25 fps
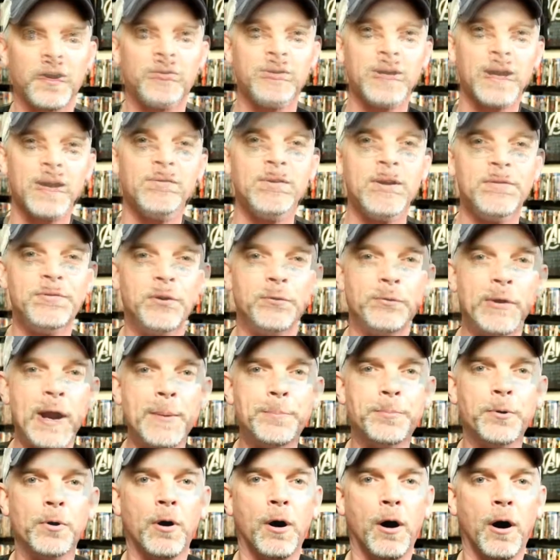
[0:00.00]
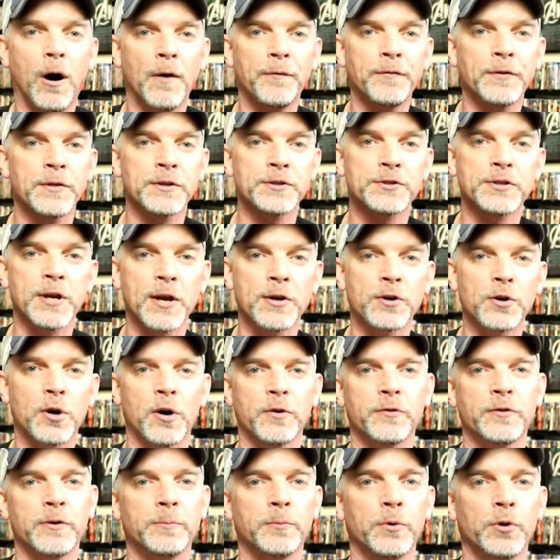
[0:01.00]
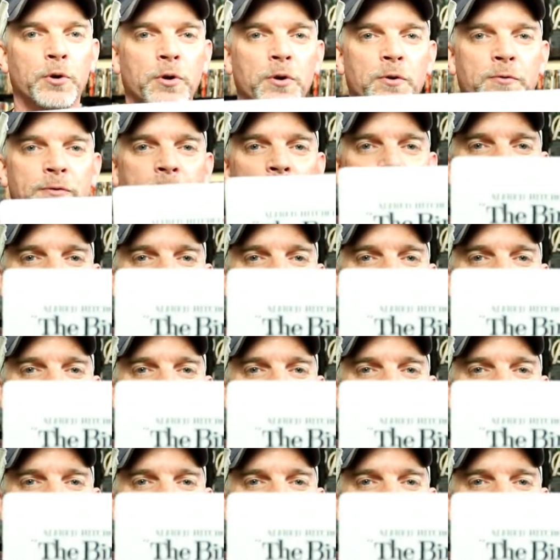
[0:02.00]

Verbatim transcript: Okay, I've got the wrapper off and the J card removed.